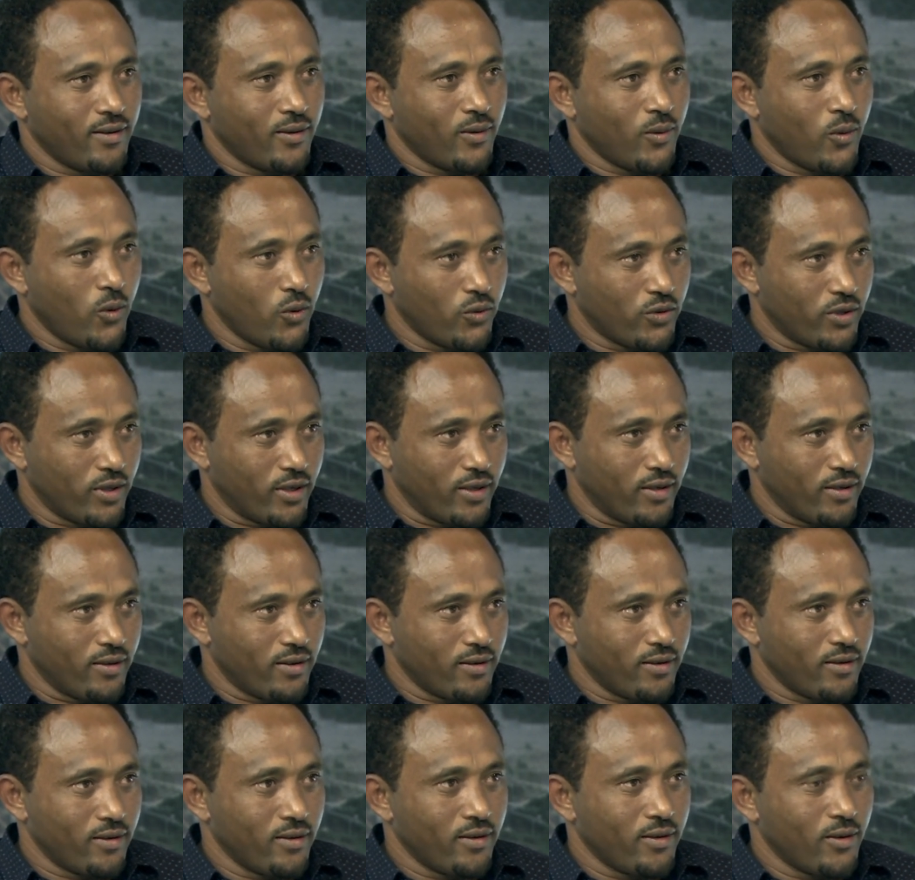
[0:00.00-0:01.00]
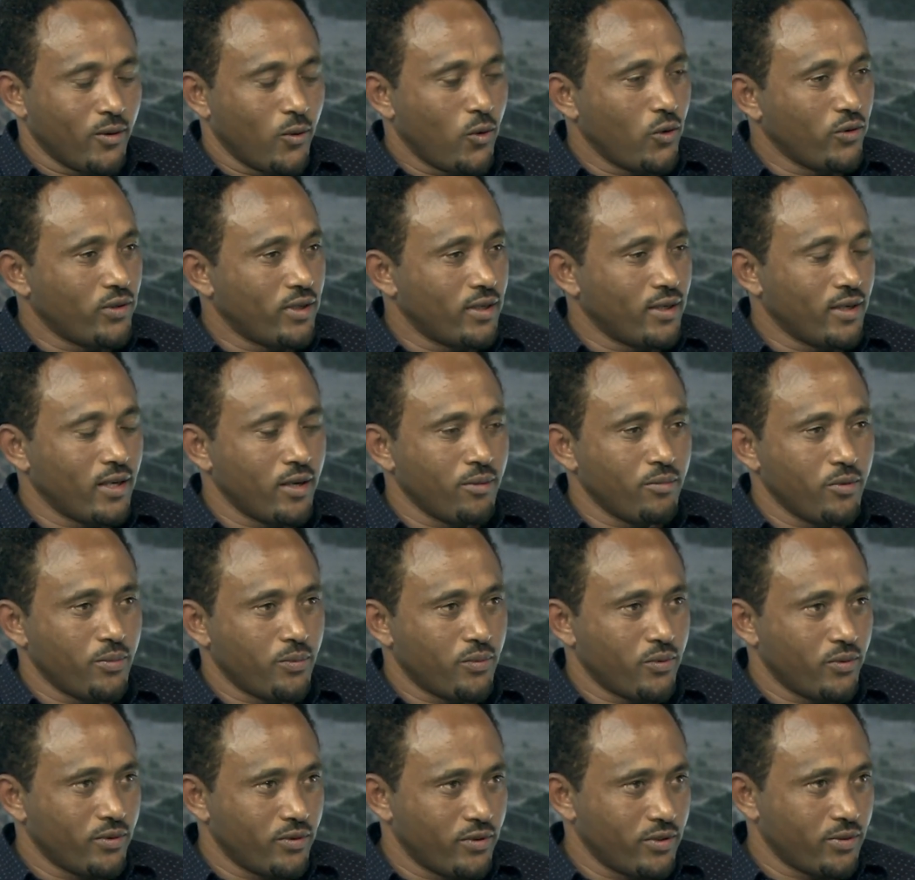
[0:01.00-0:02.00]
Cotton can be
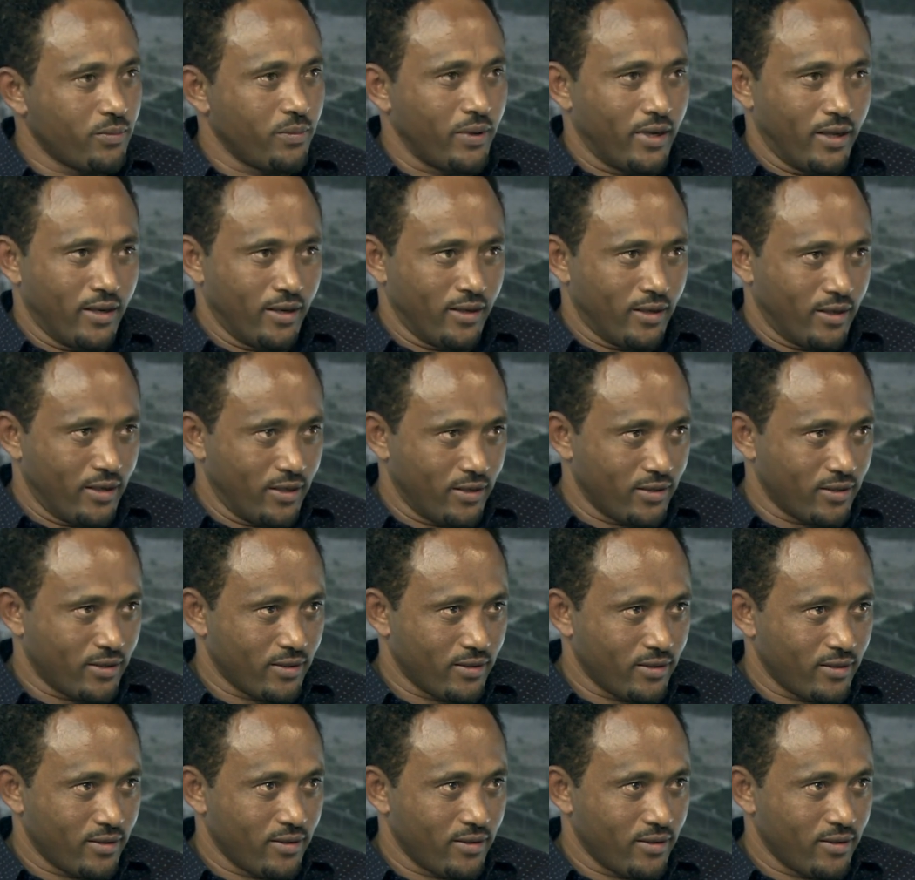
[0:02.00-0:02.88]
produced by irrigation.